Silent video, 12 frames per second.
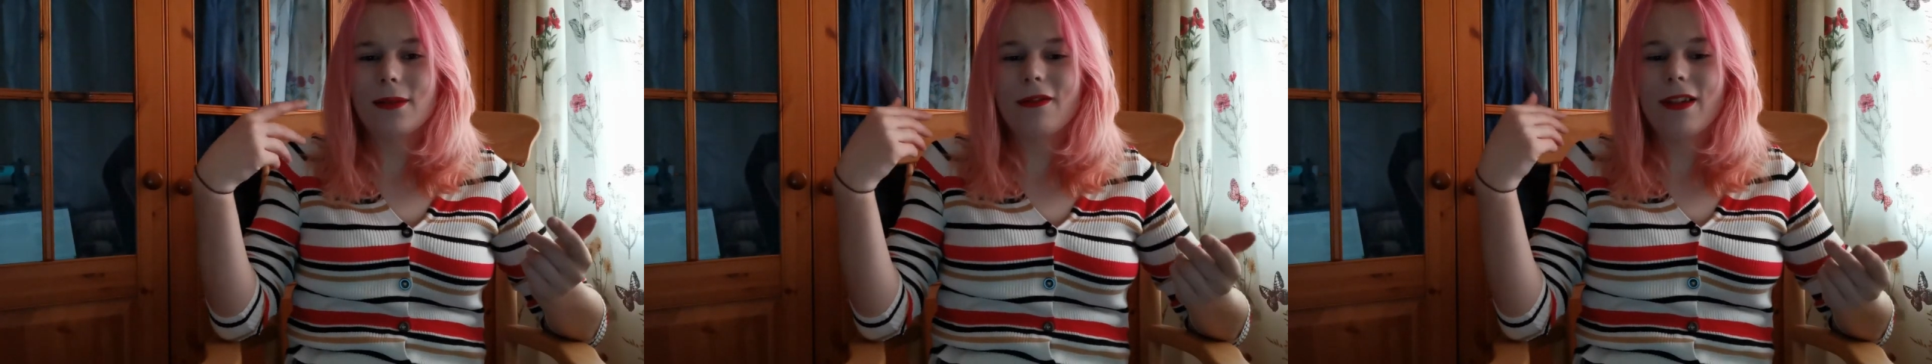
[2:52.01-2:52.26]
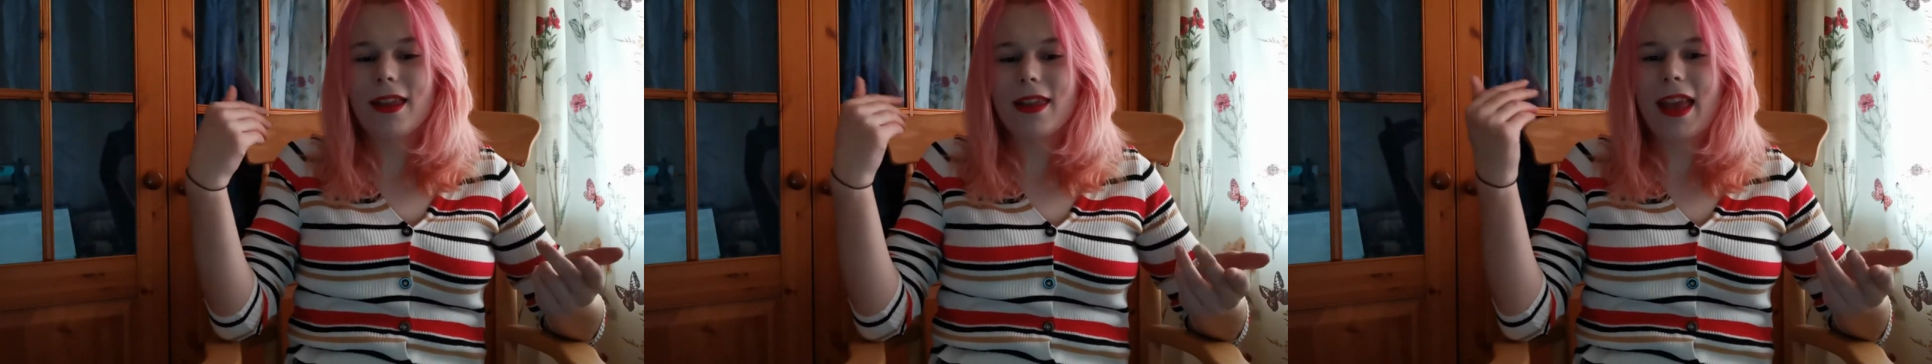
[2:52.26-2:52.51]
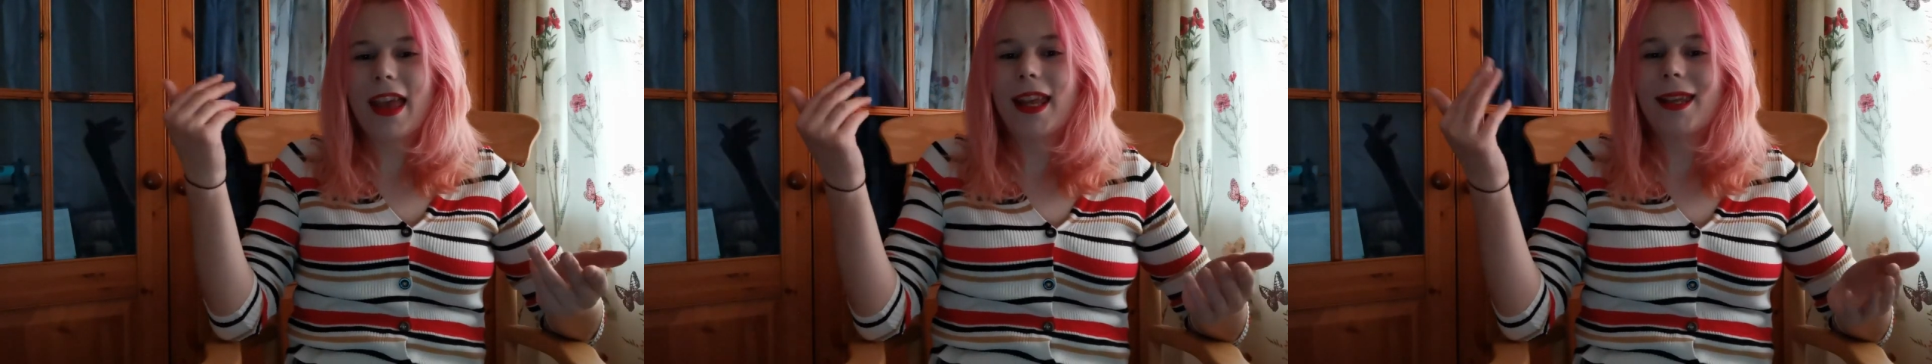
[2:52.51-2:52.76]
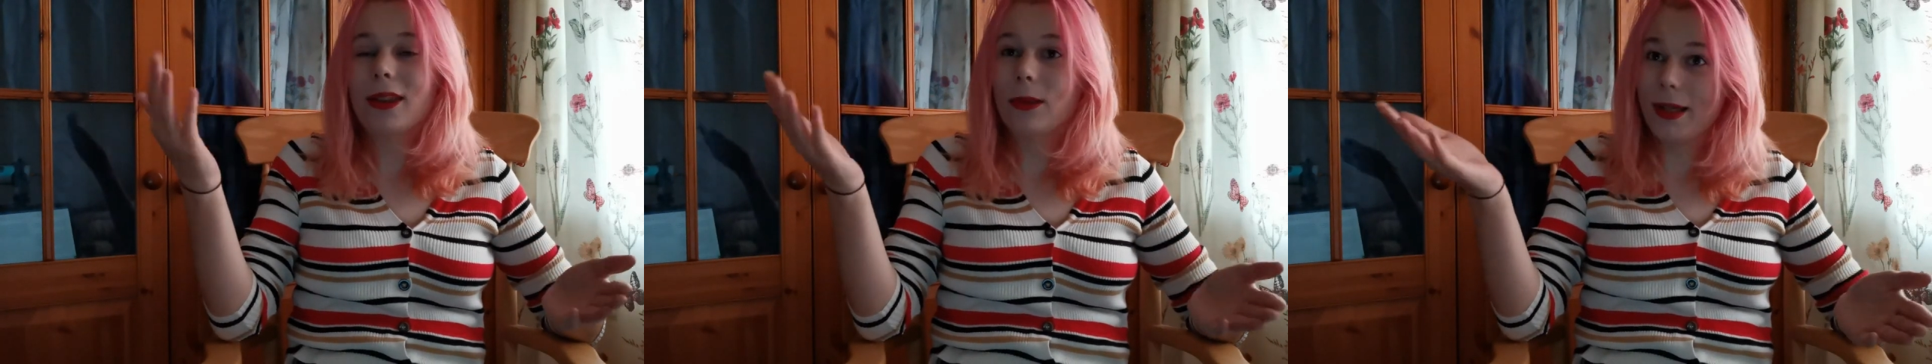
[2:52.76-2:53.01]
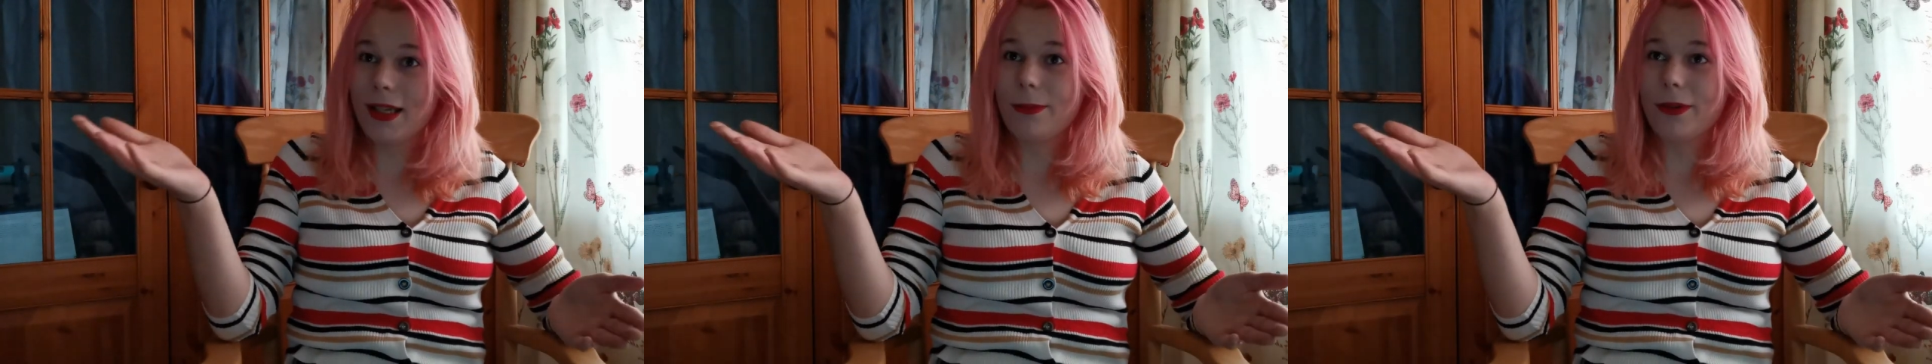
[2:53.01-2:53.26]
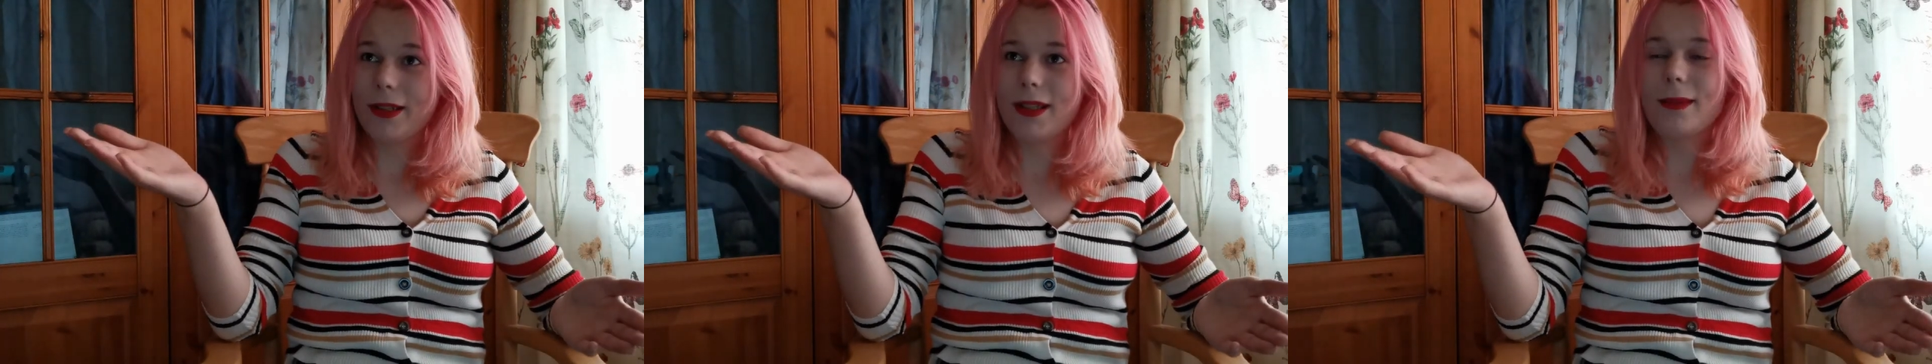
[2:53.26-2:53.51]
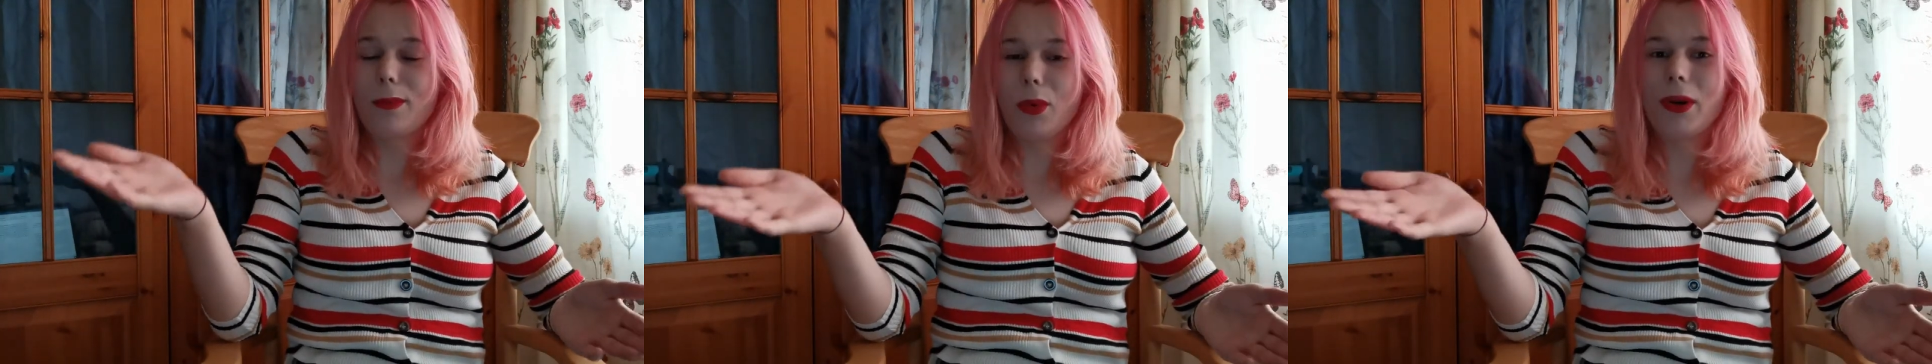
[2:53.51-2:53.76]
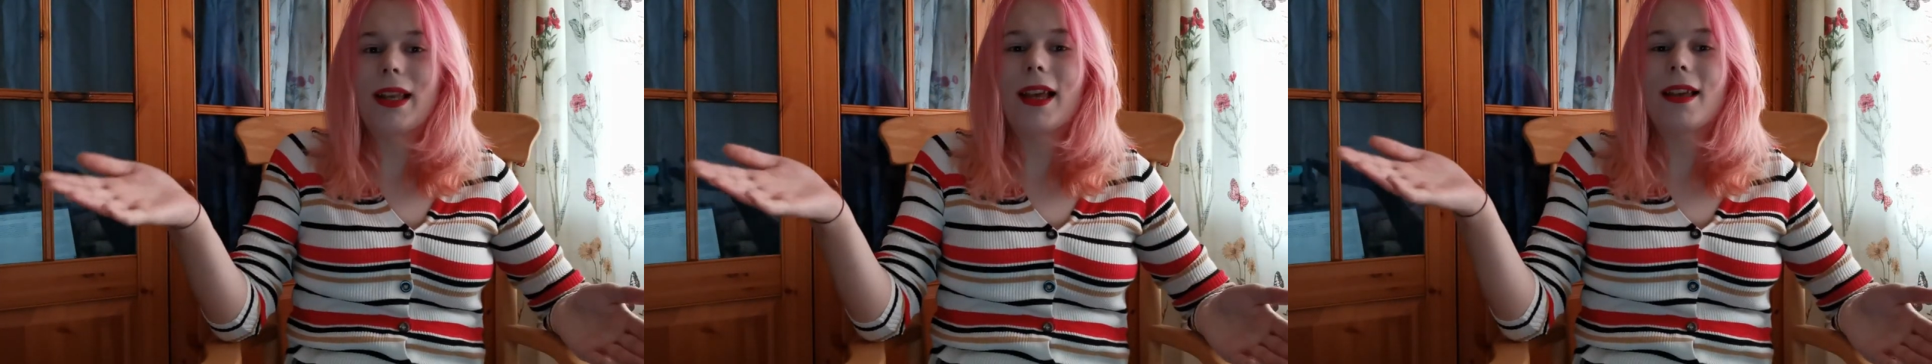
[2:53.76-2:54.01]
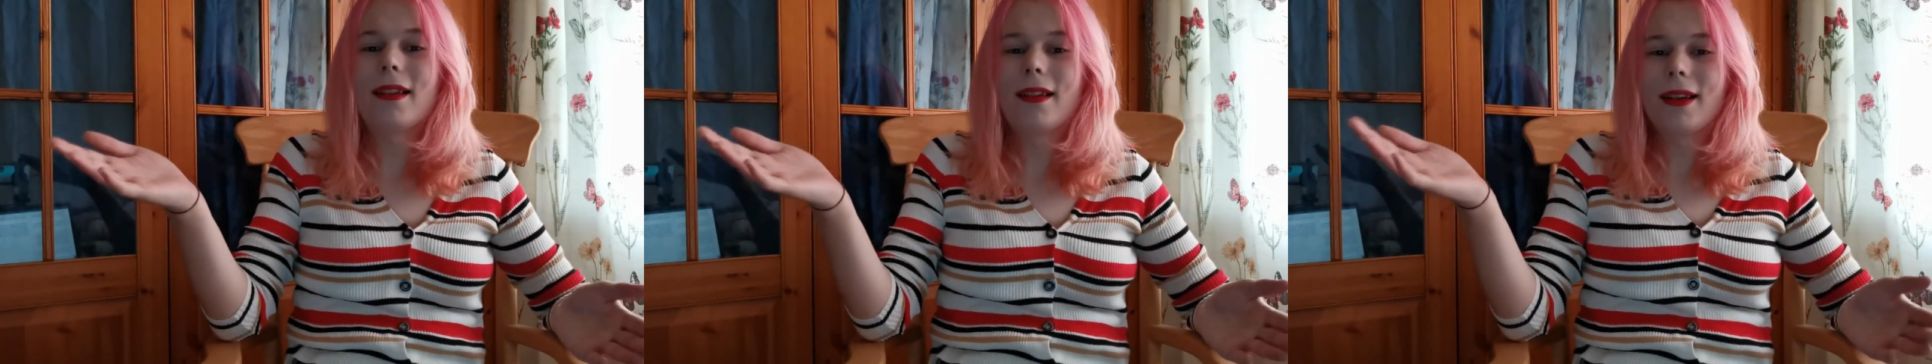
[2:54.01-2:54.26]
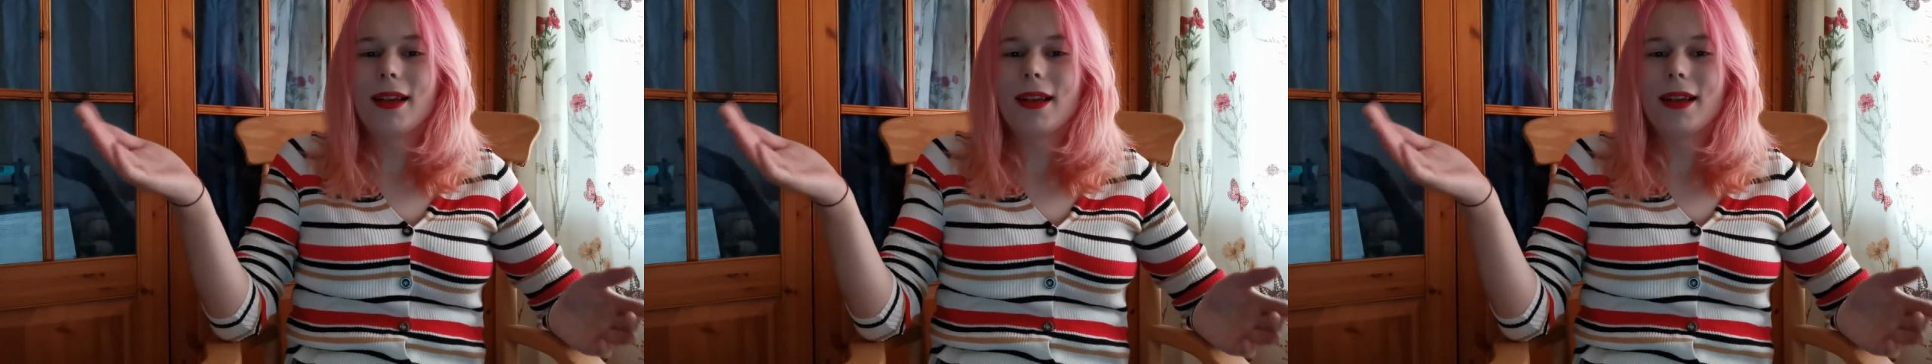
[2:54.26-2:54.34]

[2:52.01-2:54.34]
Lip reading: with a 3D printed boiler